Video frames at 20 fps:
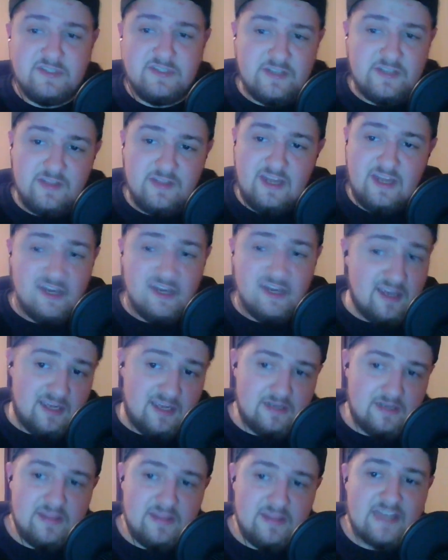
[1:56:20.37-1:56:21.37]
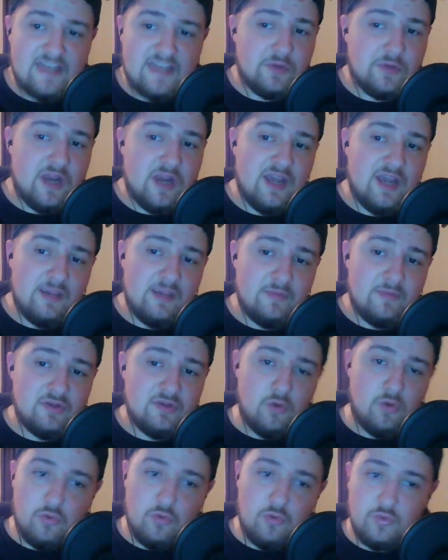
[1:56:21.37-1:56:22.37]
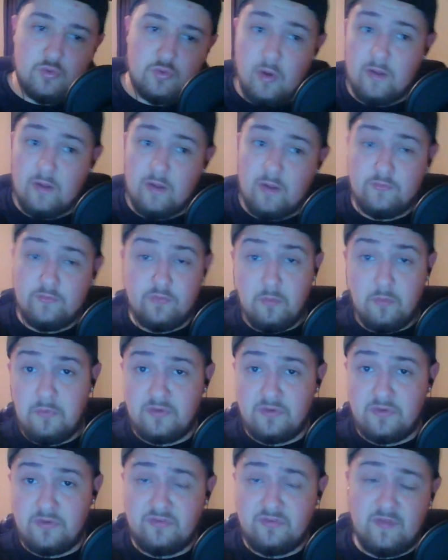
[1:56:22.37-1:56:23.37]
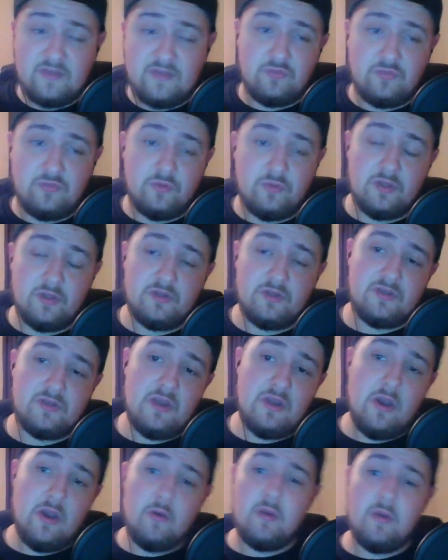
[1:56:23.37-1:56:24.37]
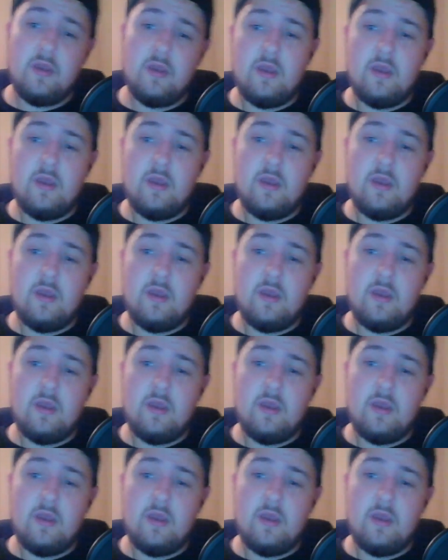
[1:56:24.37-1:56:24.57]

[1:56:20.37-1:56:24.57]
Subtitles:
He said that that's what got him into older Wildstorm books. So that's really good to know.